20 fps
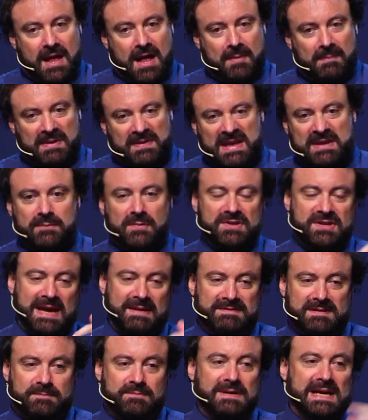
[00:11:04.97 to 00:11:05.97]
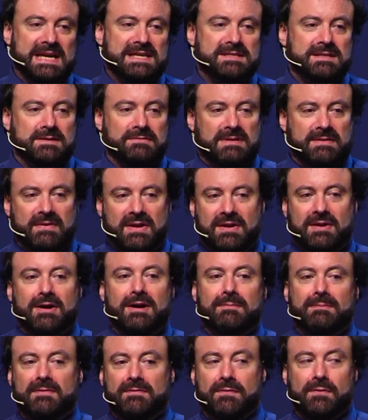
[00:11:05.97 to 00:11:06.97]
But then would you have to pray to the river
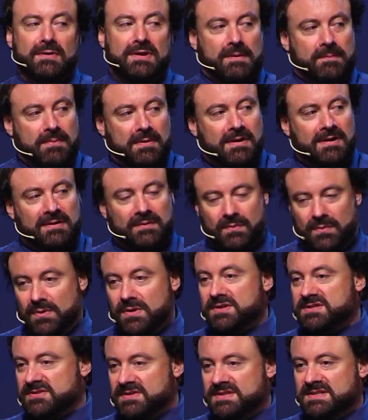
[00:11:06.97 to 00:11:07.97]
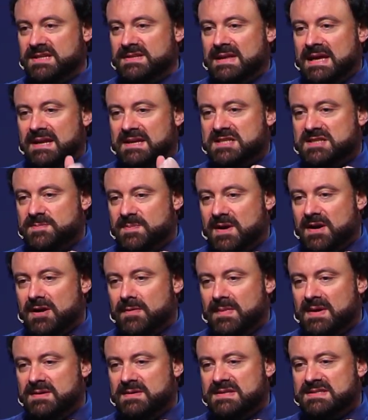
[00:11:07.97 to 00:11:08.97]
god before you boiled water and did that experiment?